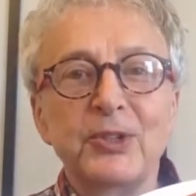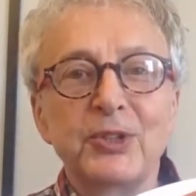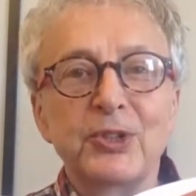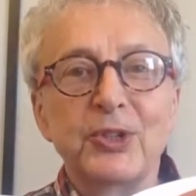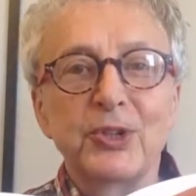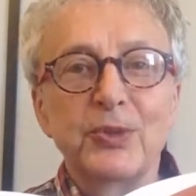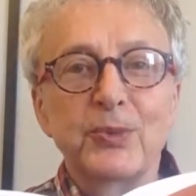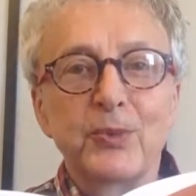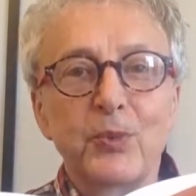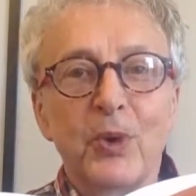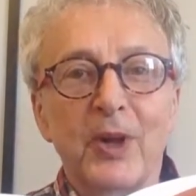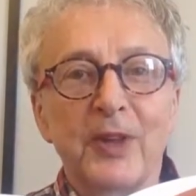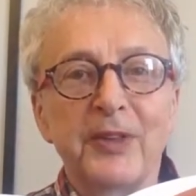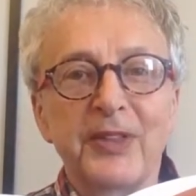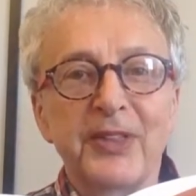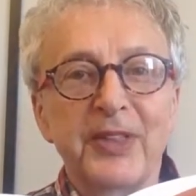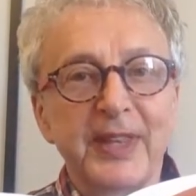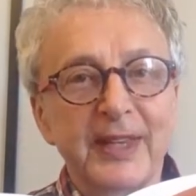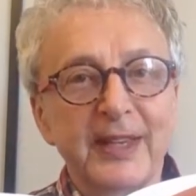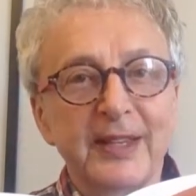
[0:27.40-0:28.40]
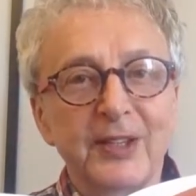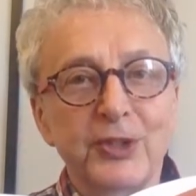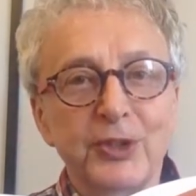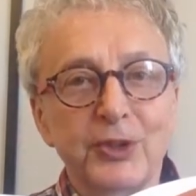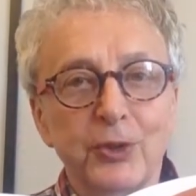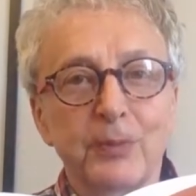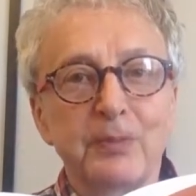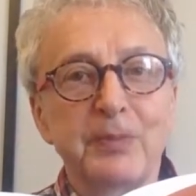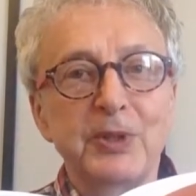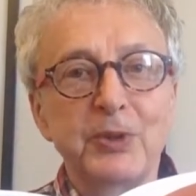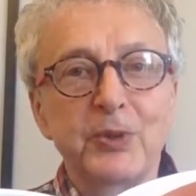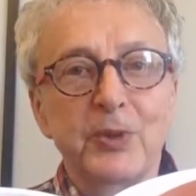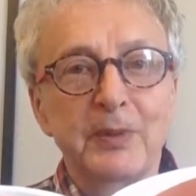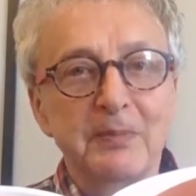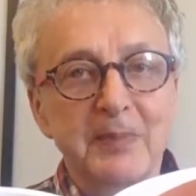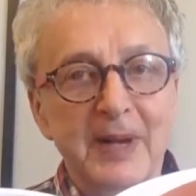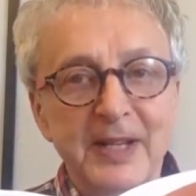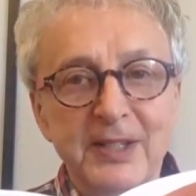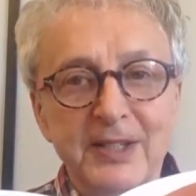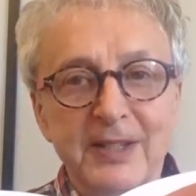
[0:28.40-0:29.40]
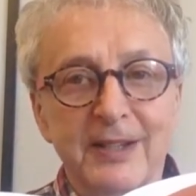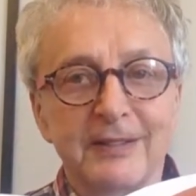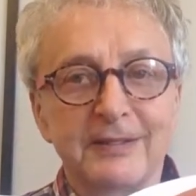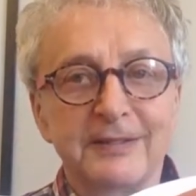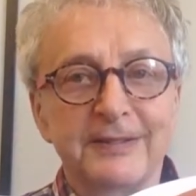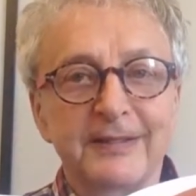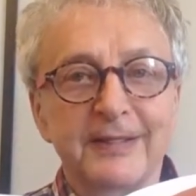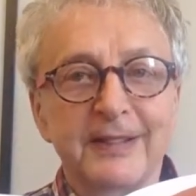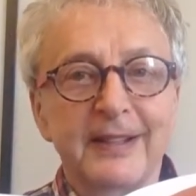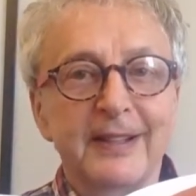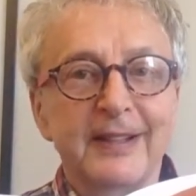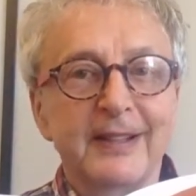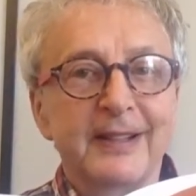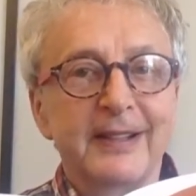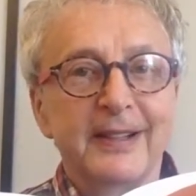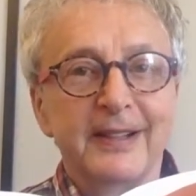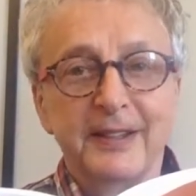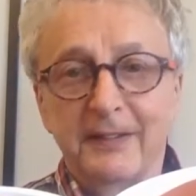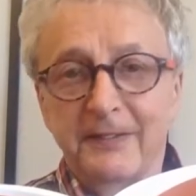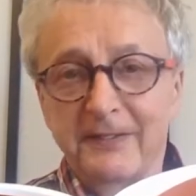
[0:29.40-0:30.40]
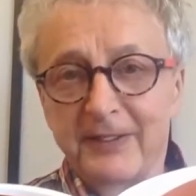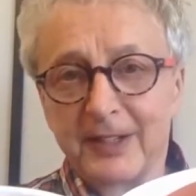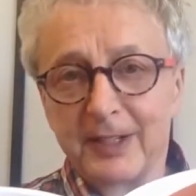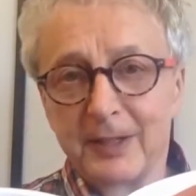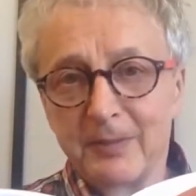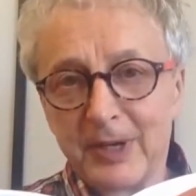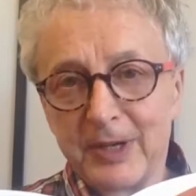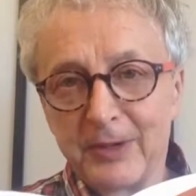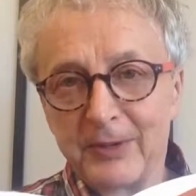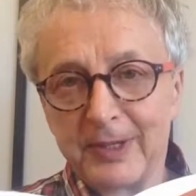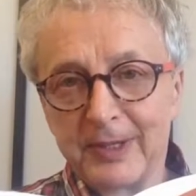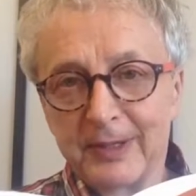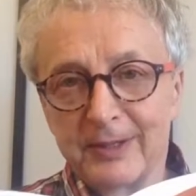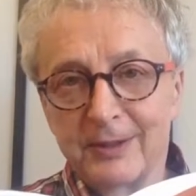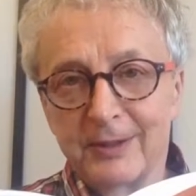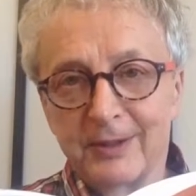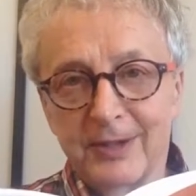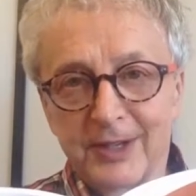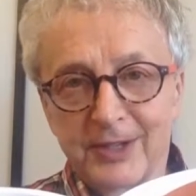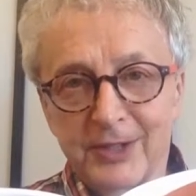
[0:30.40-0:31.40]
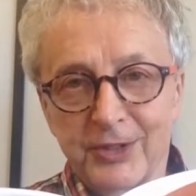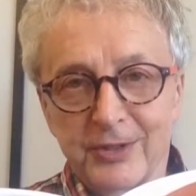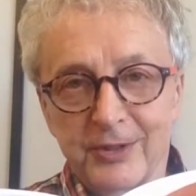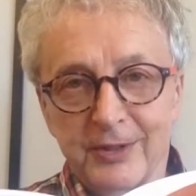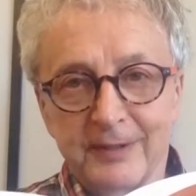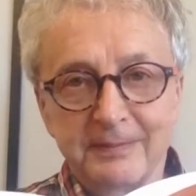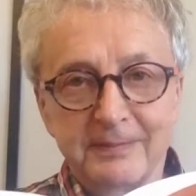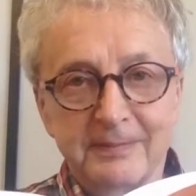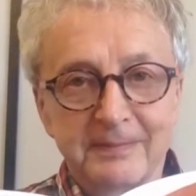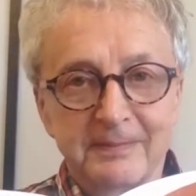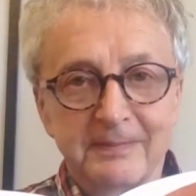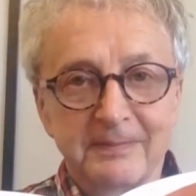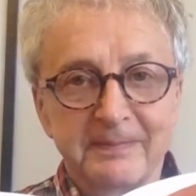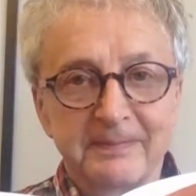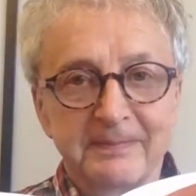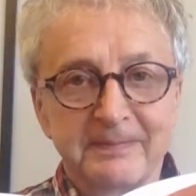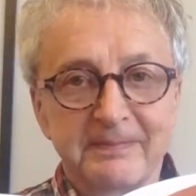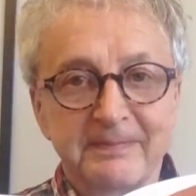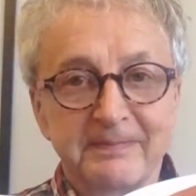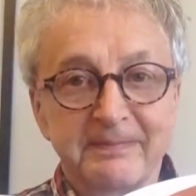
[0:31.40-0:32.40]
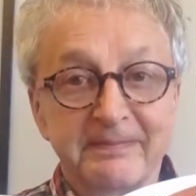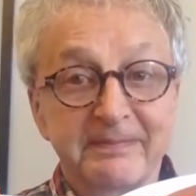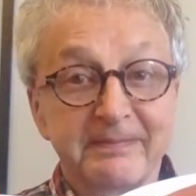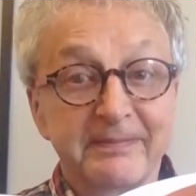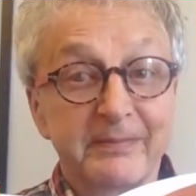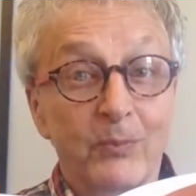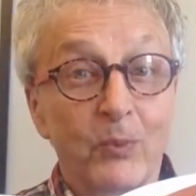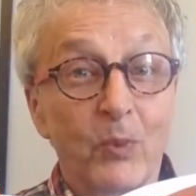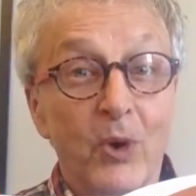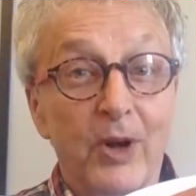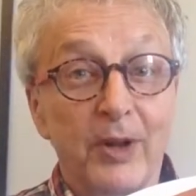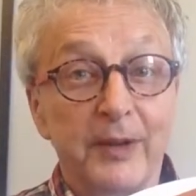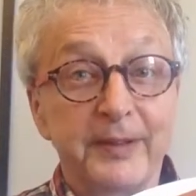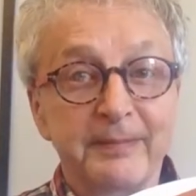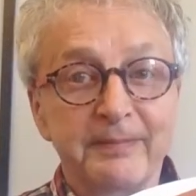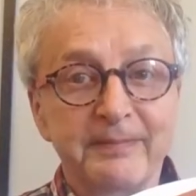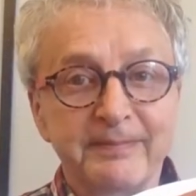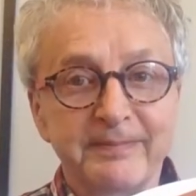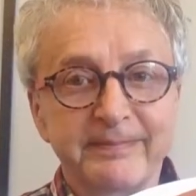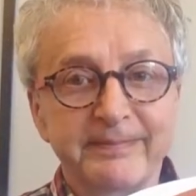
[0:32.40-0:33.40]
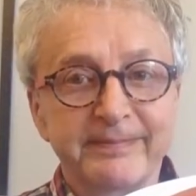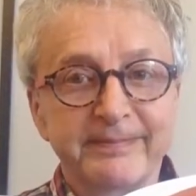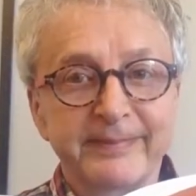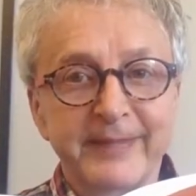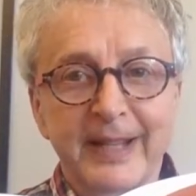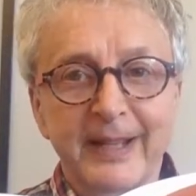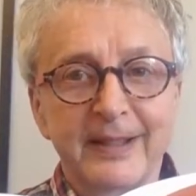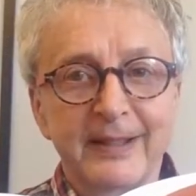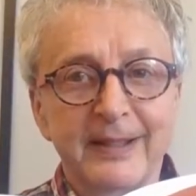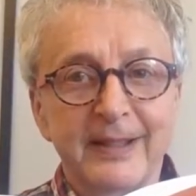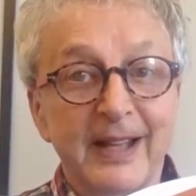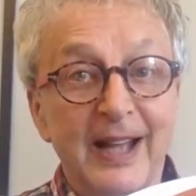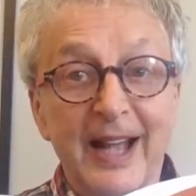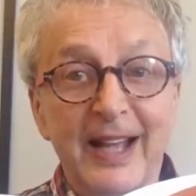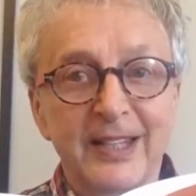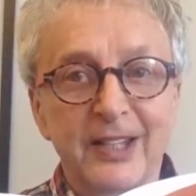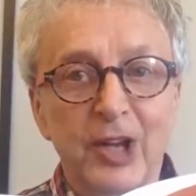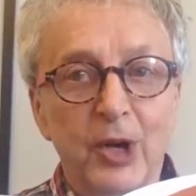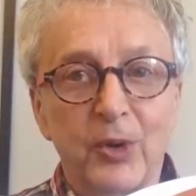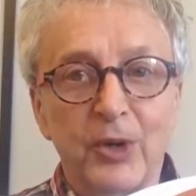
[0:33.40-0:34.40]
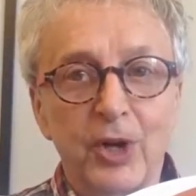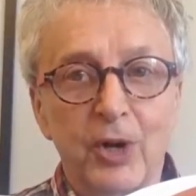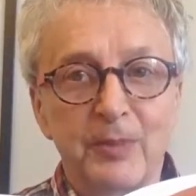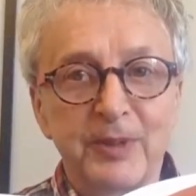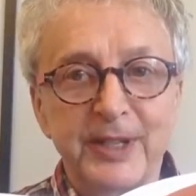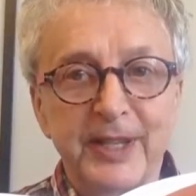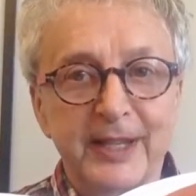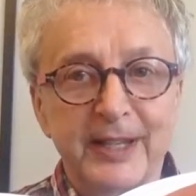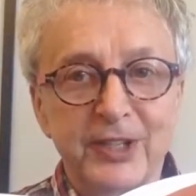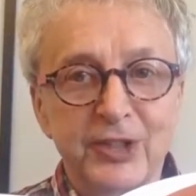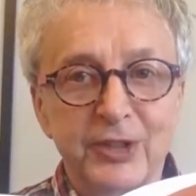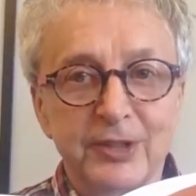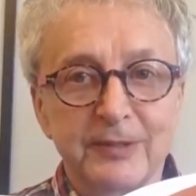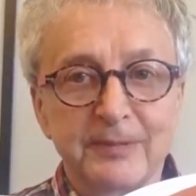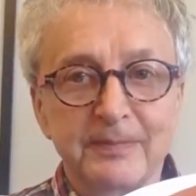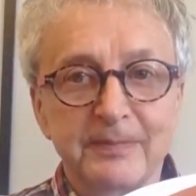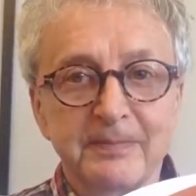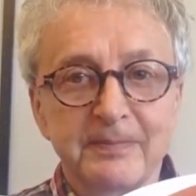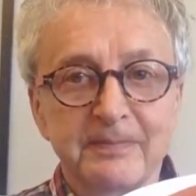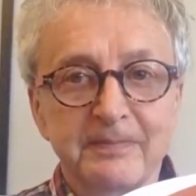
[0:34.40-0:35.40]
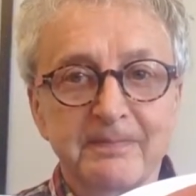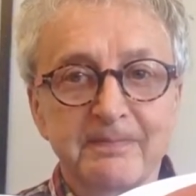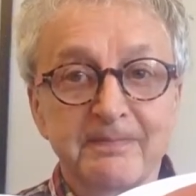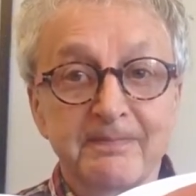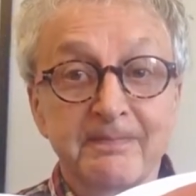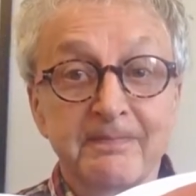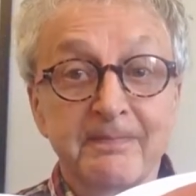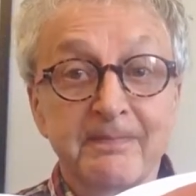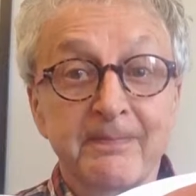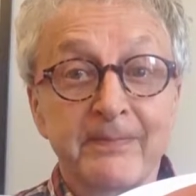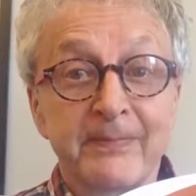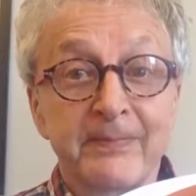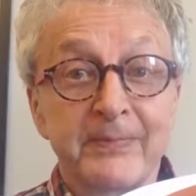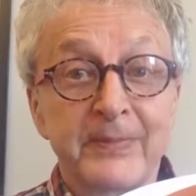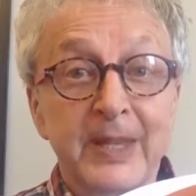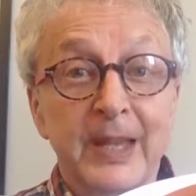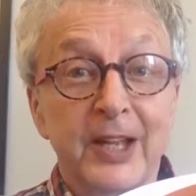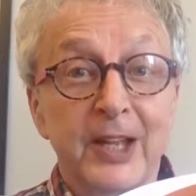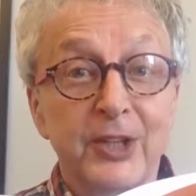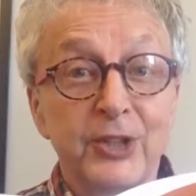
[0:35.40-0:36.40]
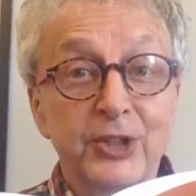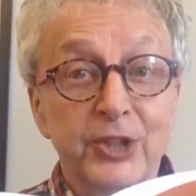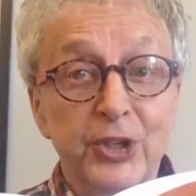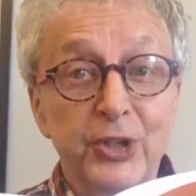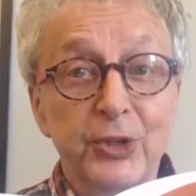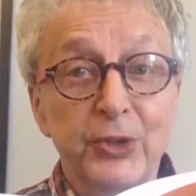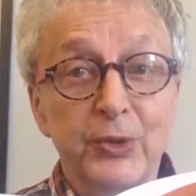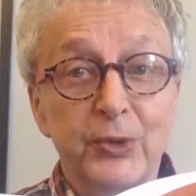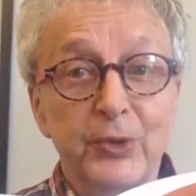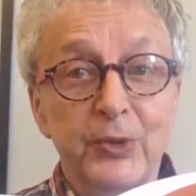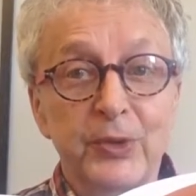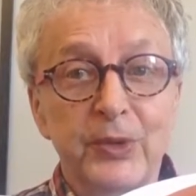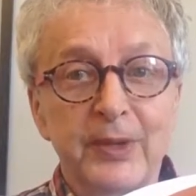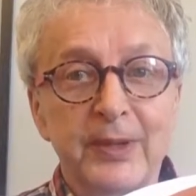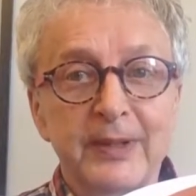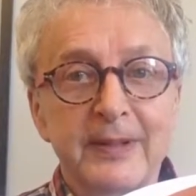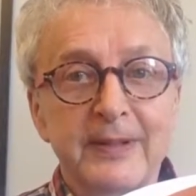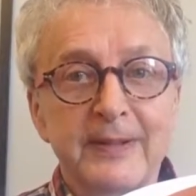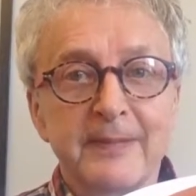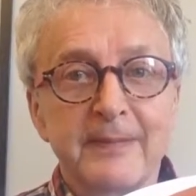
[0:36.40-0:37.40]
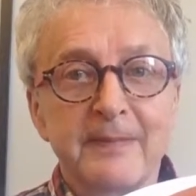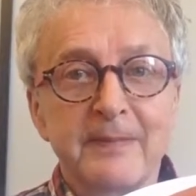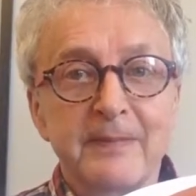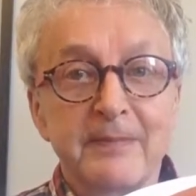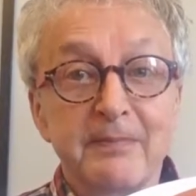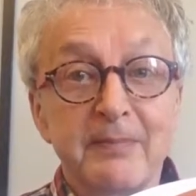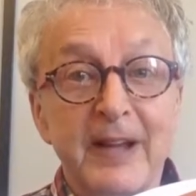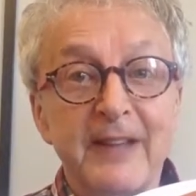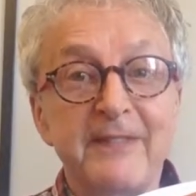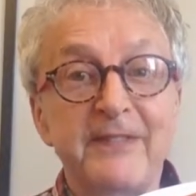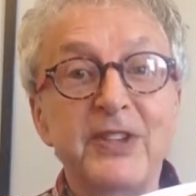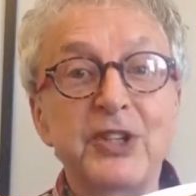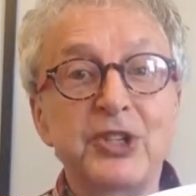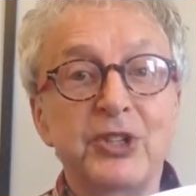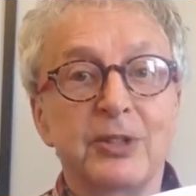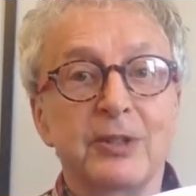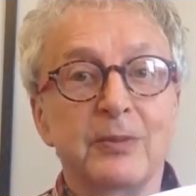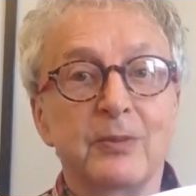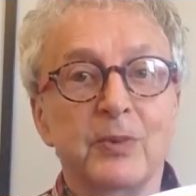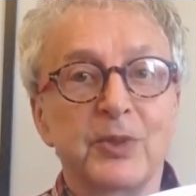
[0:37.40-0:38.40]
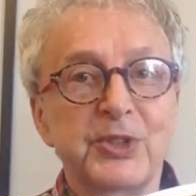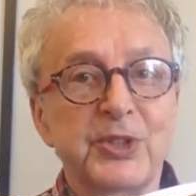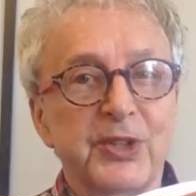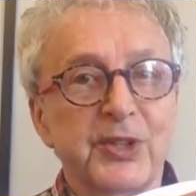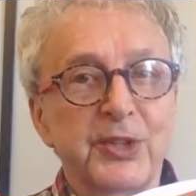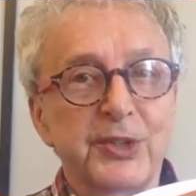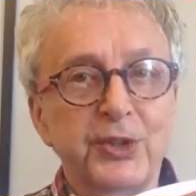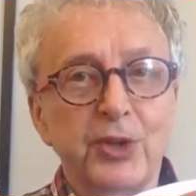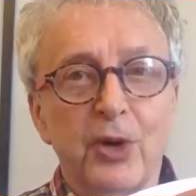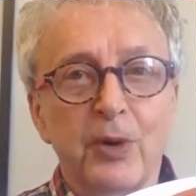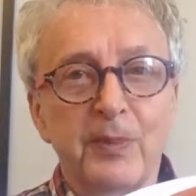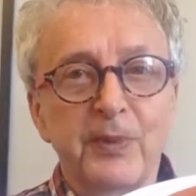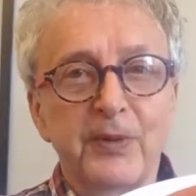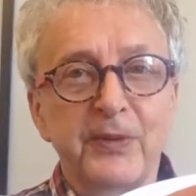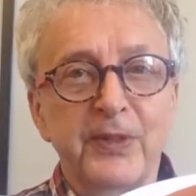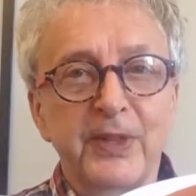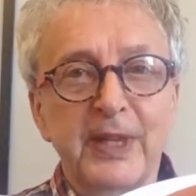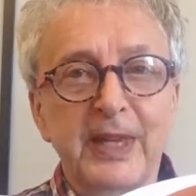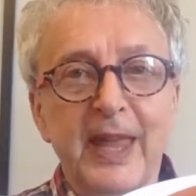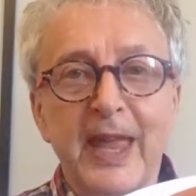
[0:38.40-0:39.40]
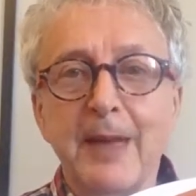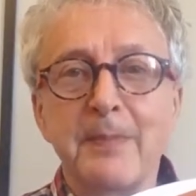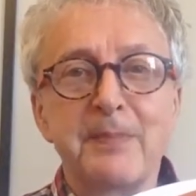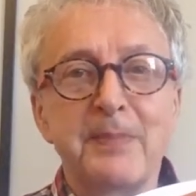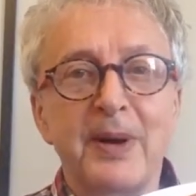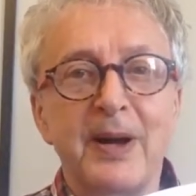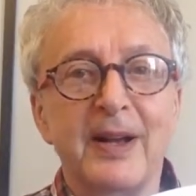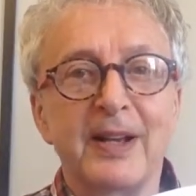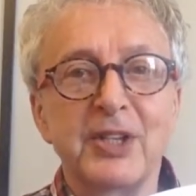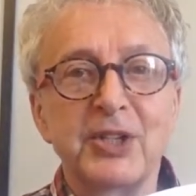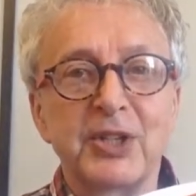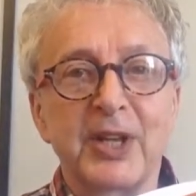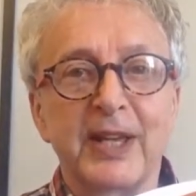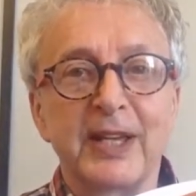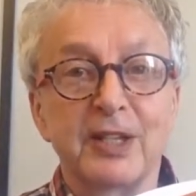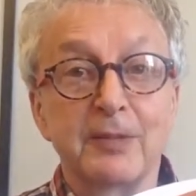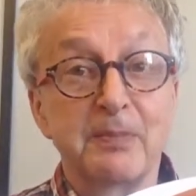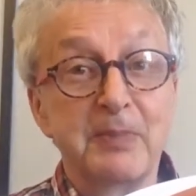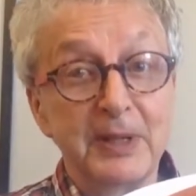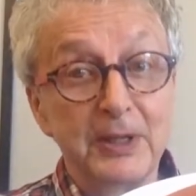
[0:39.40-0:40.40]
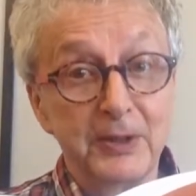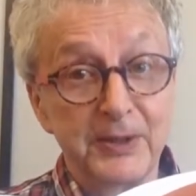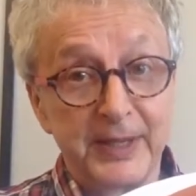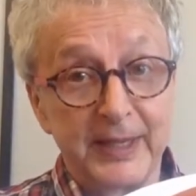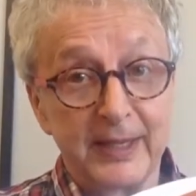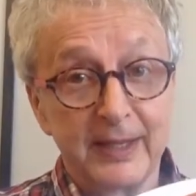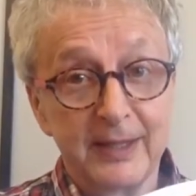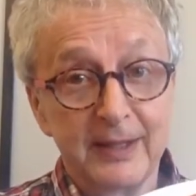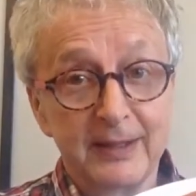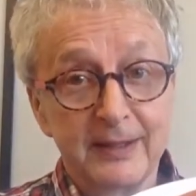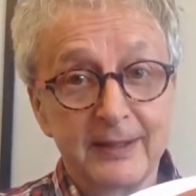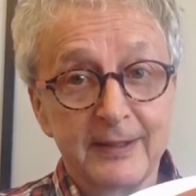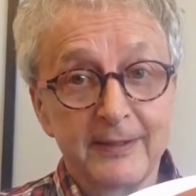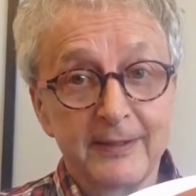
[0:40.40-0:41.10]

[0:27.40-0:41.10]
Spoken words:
Just one thing stood between myself and the Philharmonia Orchestra. One, I had no accommodation. And two, my vision was at the top of the Empire State's building,